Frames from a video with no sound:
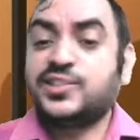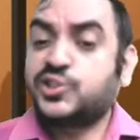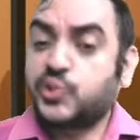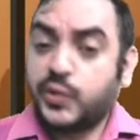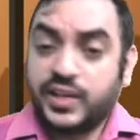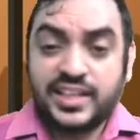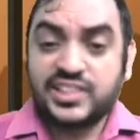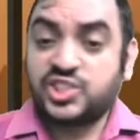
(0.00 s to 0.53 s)

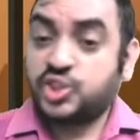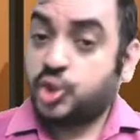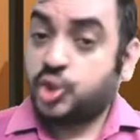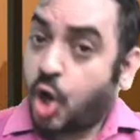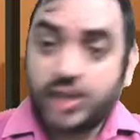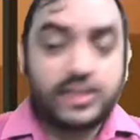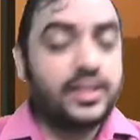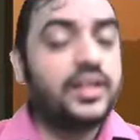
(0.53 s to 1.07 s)
so it is
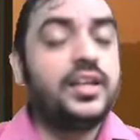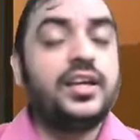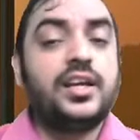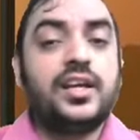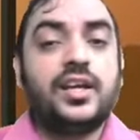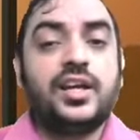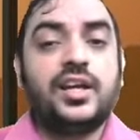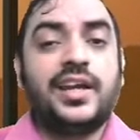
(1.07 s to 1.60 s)
not
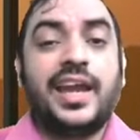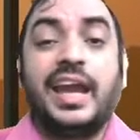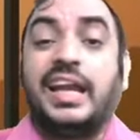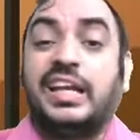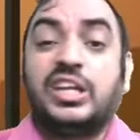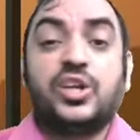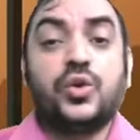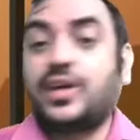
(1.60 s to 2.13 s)

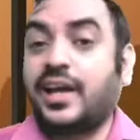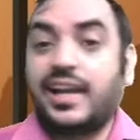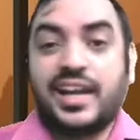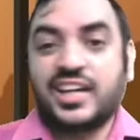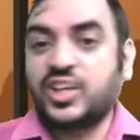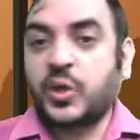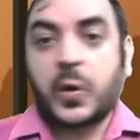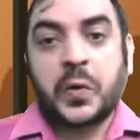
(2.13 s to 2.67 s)
held to
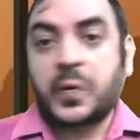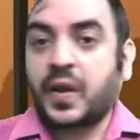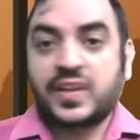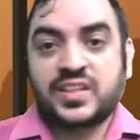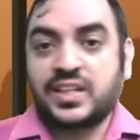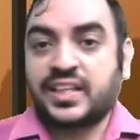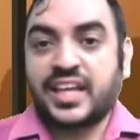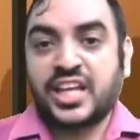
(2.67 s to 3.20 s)
collect
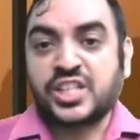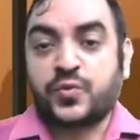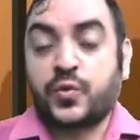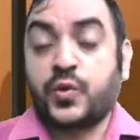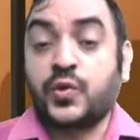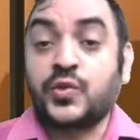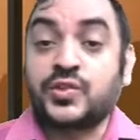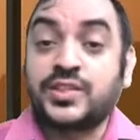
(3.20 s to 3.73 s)
contractual cash
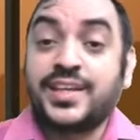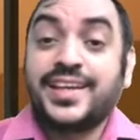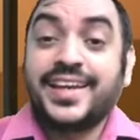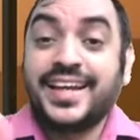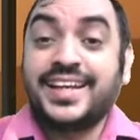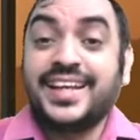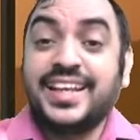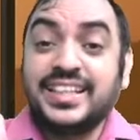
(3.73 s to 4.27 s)
flows.
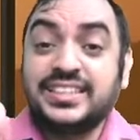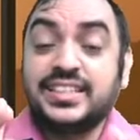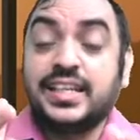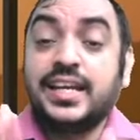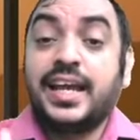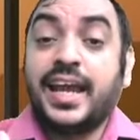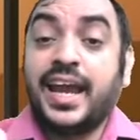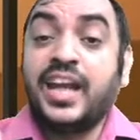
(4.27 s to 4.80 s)
It is
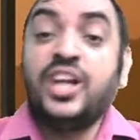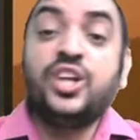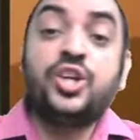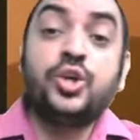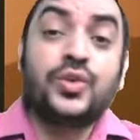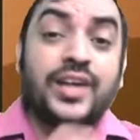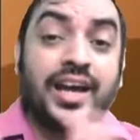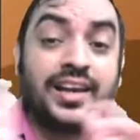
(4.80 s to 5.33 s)

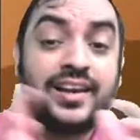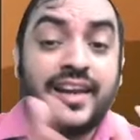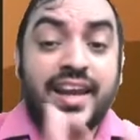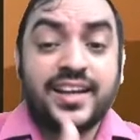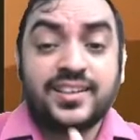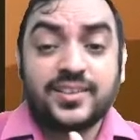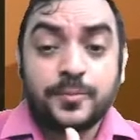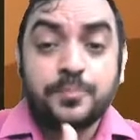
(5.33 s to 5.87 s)
held to
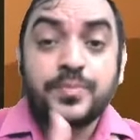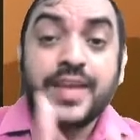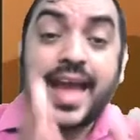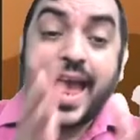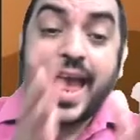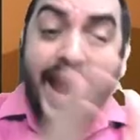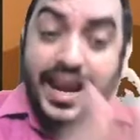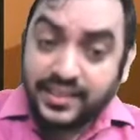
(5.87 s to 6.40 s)
collect
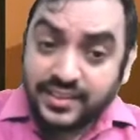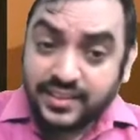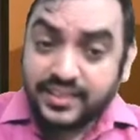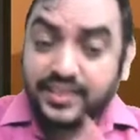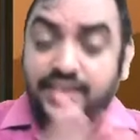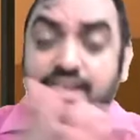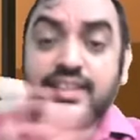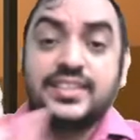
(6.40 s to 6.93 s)

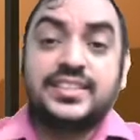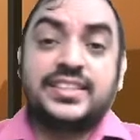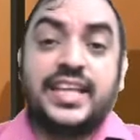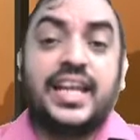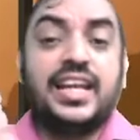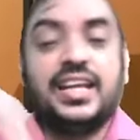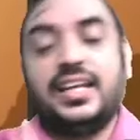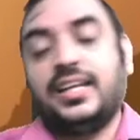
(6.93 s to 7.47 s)
and
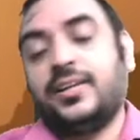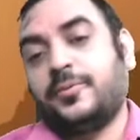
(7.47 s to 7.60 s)
sell